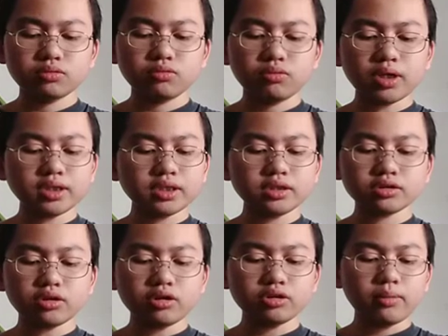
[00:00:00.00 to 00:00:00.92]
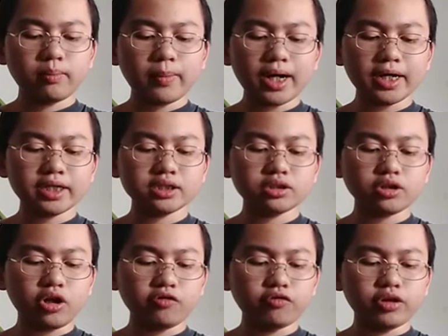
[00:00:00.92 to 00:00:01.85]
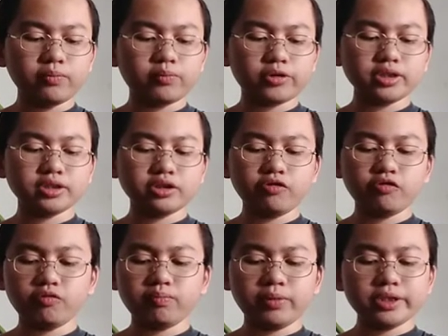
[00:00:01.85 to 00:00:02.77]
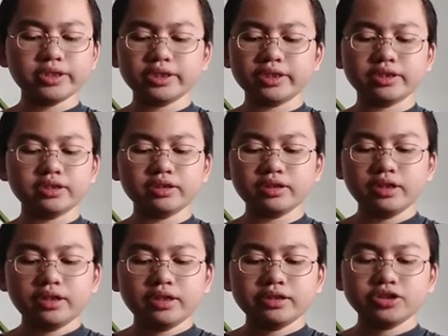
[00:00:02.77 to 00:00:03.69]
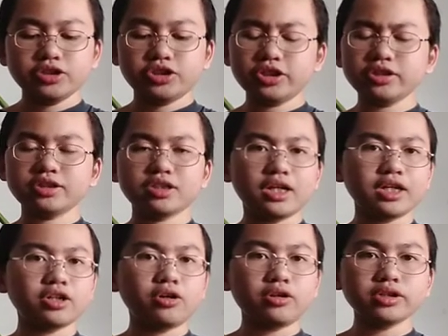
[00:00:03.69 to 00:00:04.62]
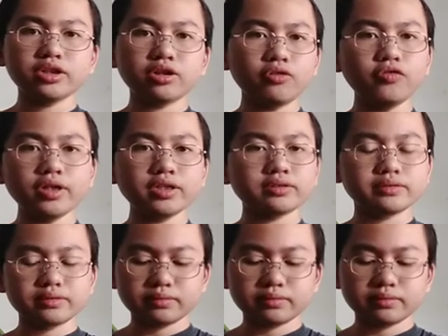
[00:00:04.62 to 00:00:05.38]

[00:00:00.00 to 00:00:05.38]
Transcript: what is on the mind of depressive person just like Holden Caulfield.